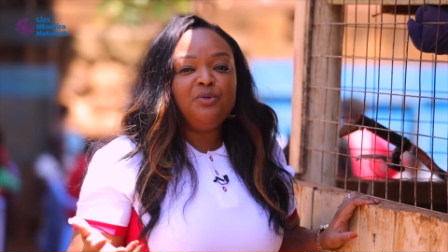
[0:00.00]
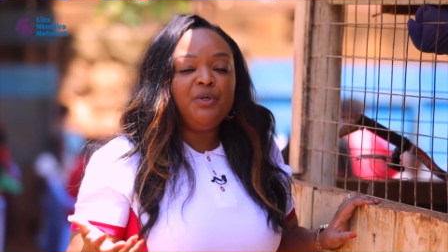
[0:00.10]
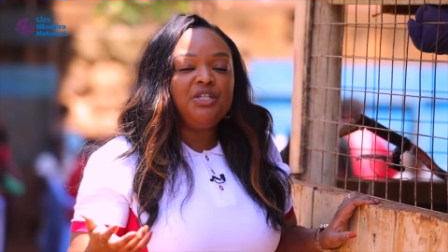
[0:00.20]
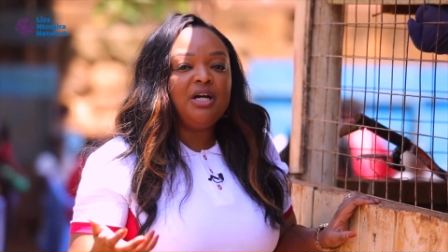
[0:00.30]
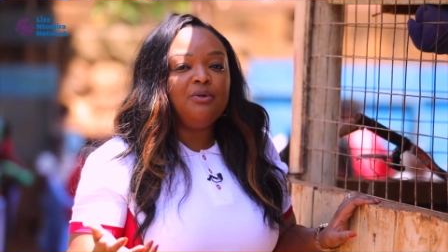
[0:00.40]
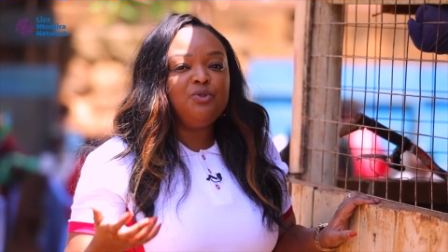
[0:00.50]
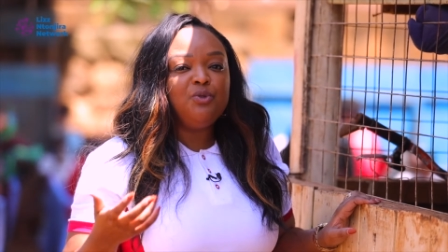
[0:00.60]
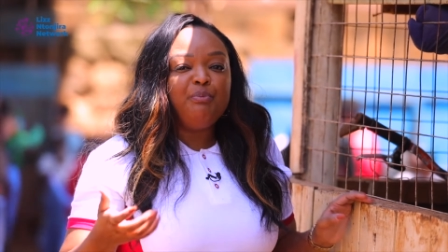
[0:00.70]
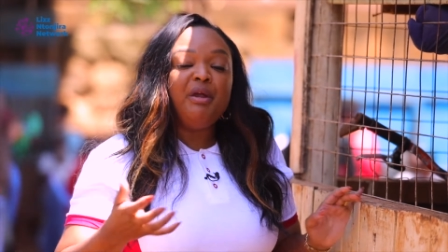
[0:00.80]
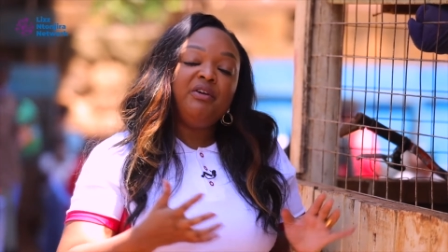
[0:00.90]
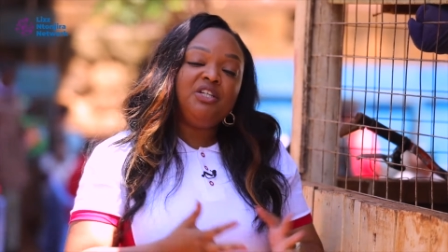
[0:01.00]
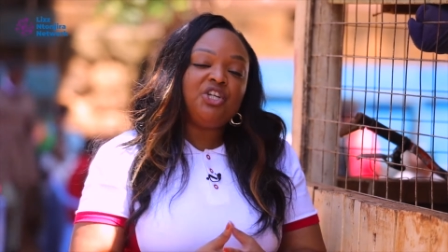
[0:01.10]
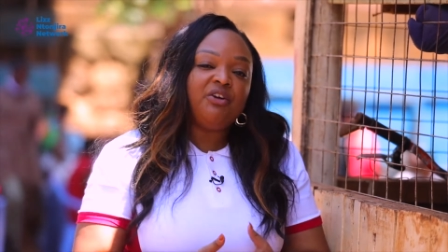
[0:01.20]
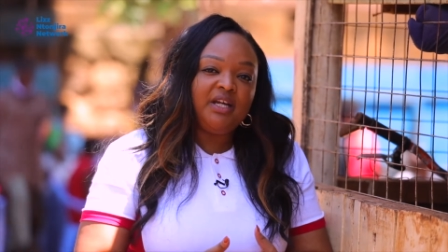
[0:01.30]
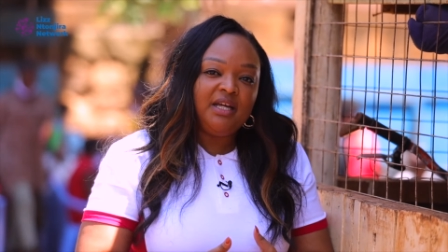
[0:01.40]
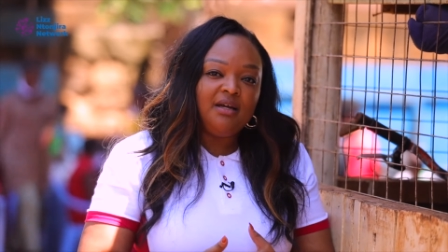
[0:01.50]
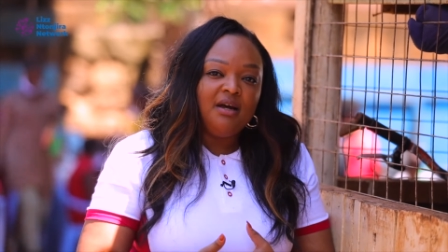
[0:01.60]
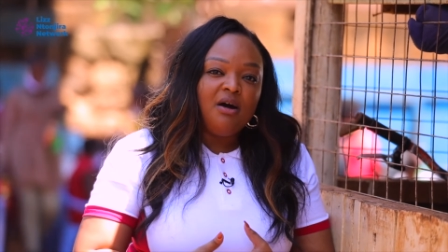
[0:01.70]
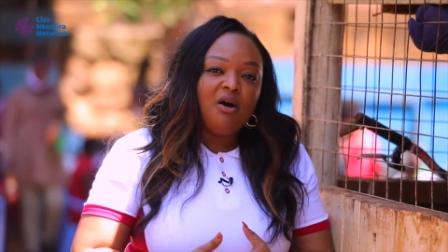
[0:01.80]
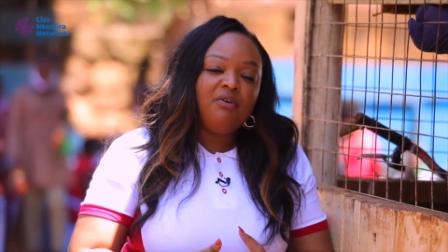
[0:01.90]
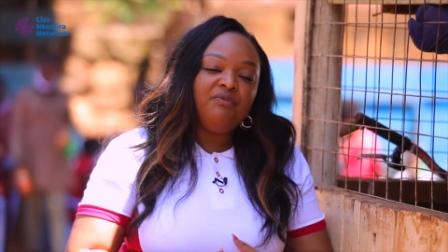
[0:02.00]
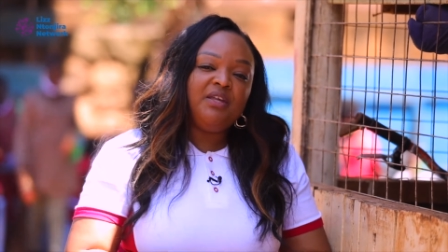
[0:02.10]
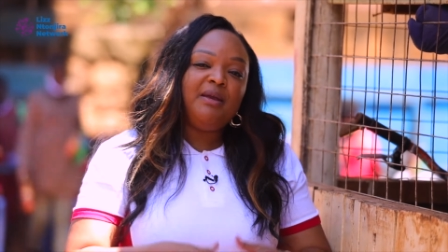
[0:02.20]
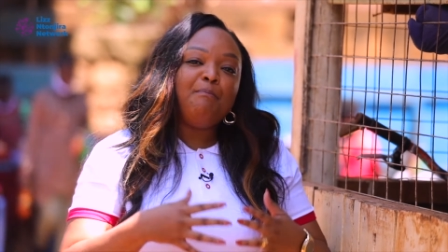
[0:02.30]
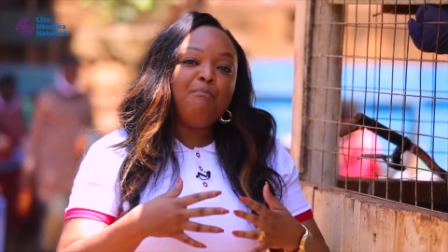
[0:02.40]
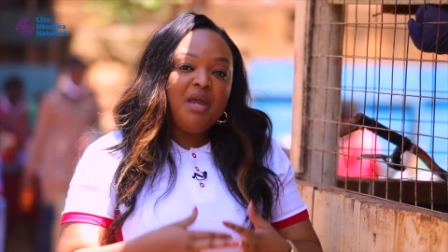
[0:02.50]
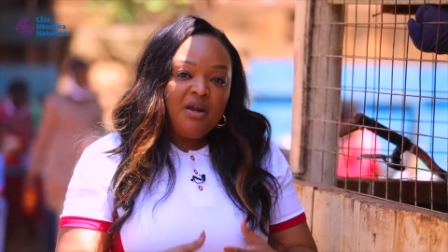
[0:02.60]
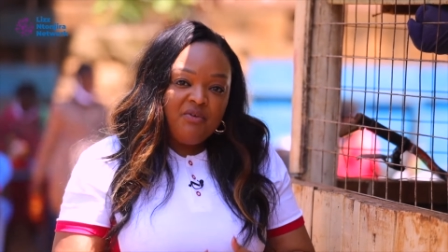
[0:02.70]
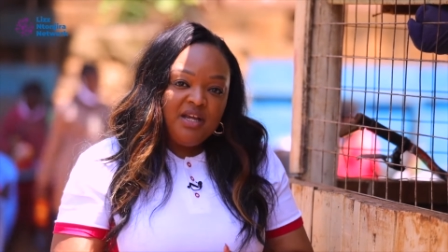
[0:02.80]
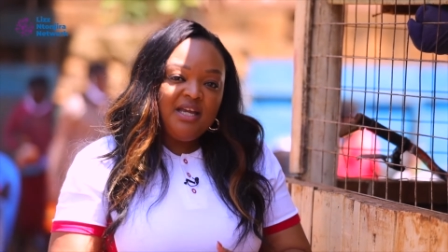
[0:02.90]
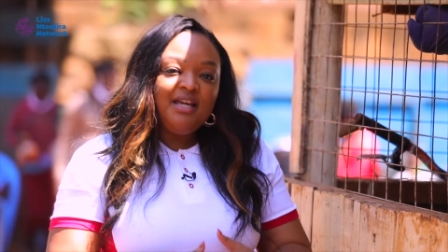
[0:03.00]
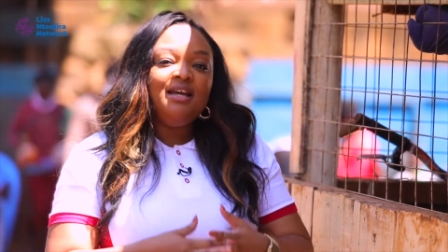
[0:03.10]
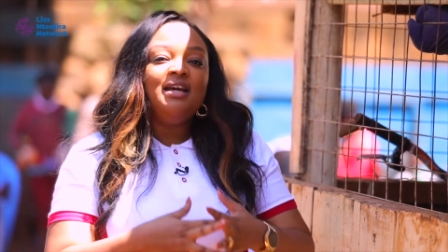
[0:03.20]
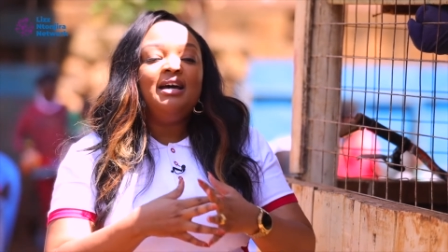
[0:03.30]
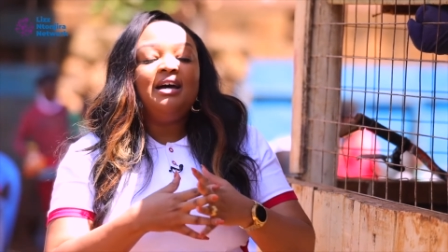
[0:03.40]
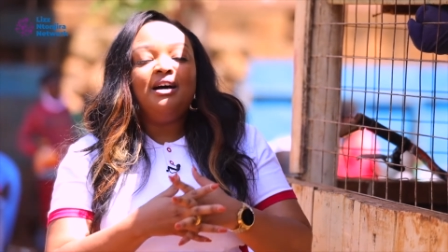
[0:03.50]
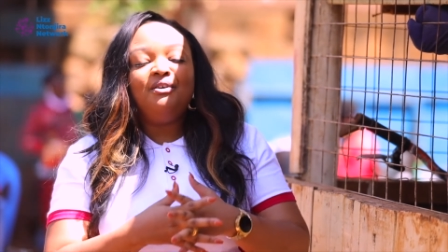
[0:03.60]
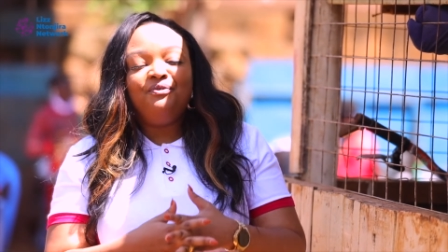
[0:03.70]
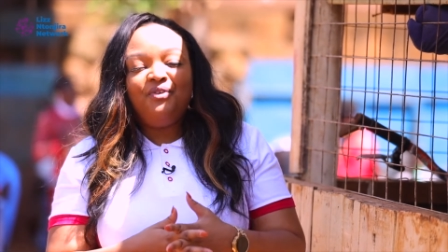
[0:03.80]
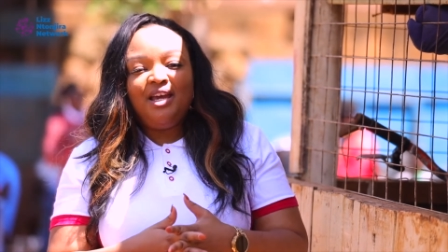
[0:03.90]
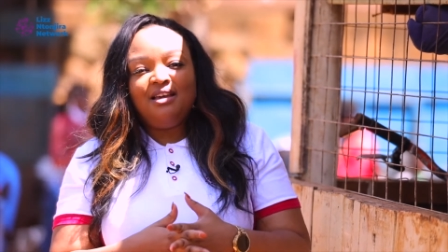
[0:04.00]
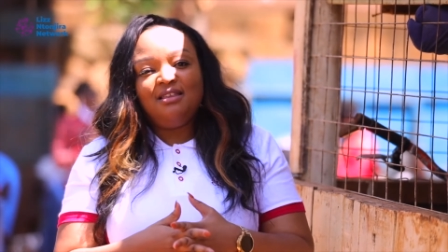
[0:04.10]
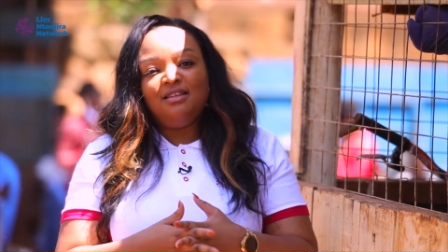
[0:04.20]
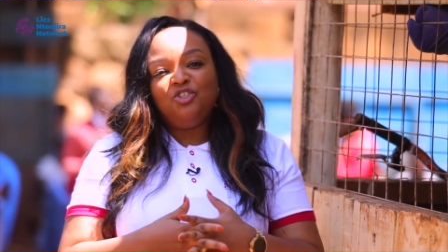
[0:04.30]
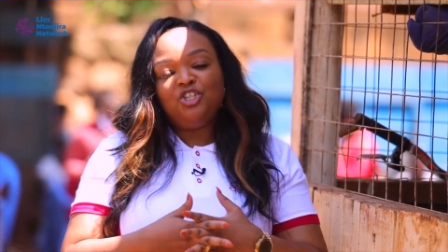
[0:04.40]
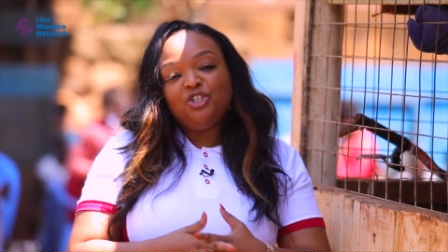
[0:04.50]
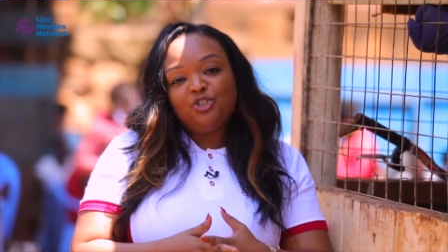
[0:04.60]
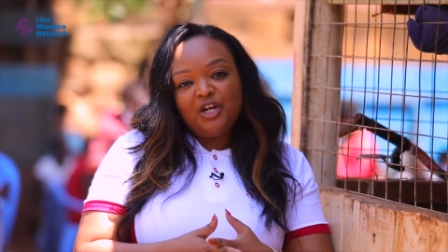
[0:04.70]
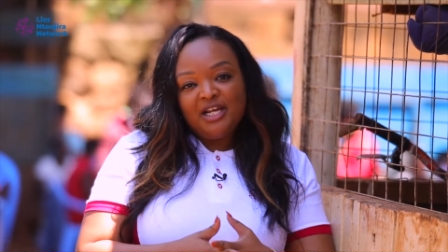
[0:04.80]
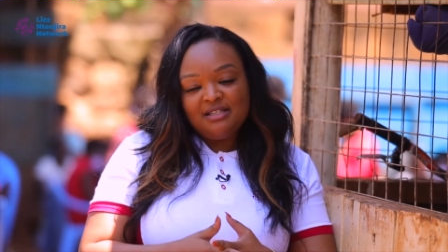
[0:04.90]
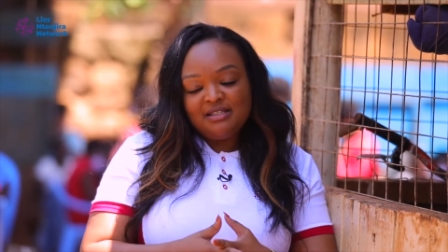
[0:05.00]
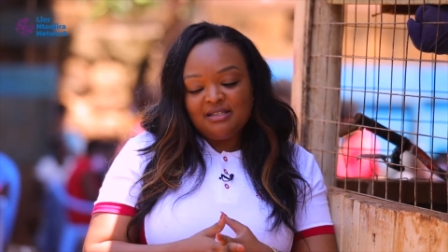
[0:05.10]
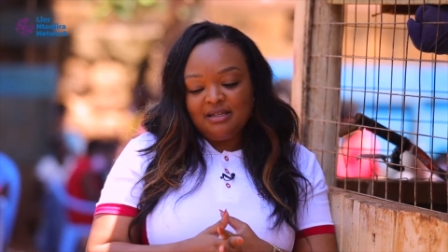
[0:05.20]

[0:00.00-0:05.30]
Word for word: reach out to Mary Njeri of the Mary uh, Faith Children's